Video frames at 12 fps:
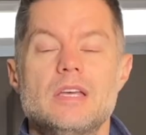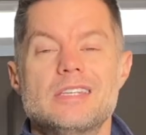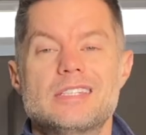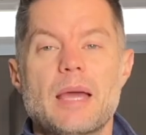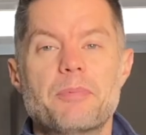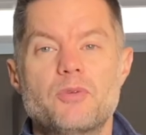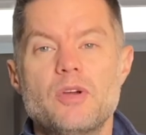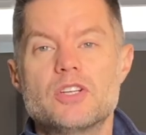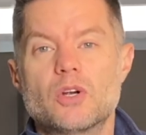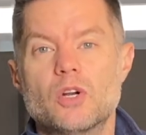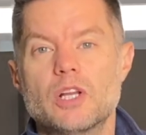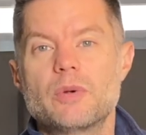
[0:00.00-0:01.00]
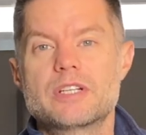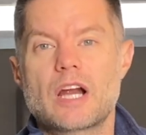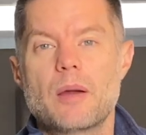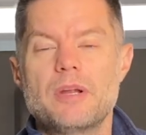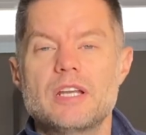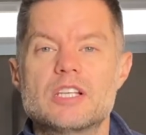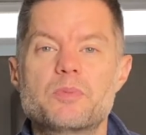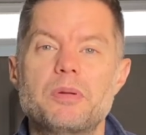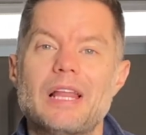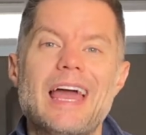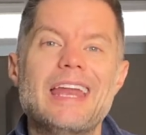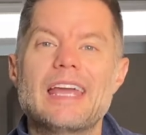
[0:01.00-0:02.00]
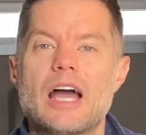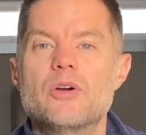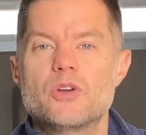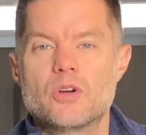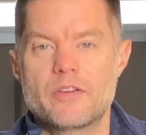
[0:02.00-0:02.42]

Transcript: Step three to early retirement is planning out your